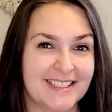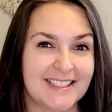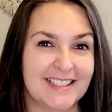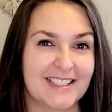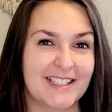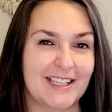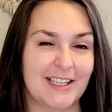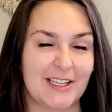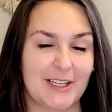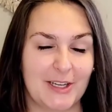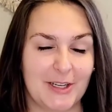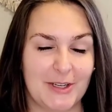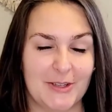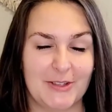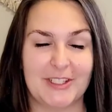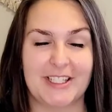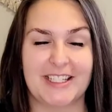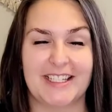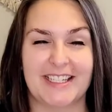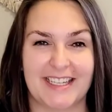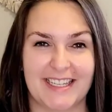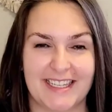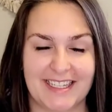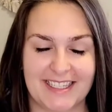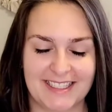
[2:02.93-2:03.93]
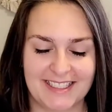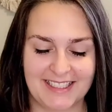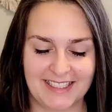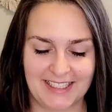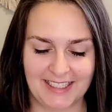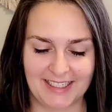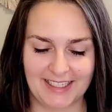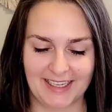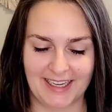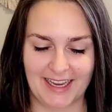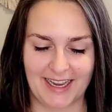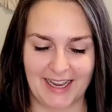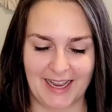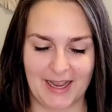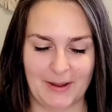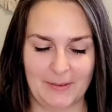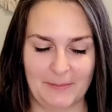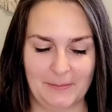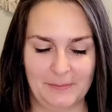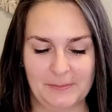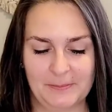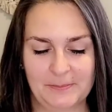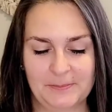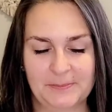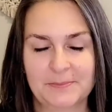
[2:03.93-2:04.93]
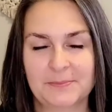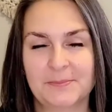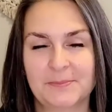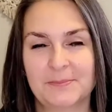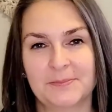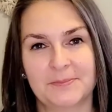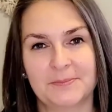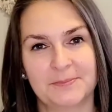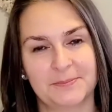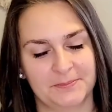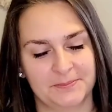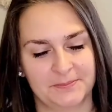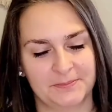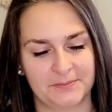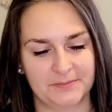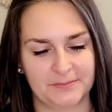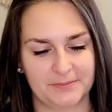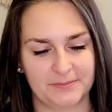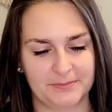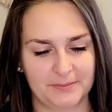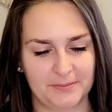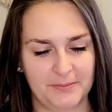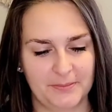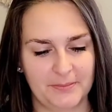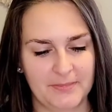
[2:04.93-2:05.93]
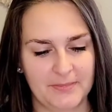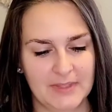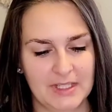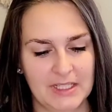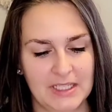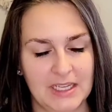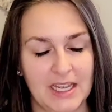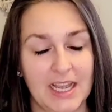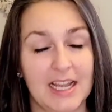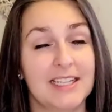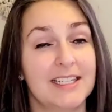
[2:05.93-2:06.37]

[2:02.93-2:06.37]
to using it. I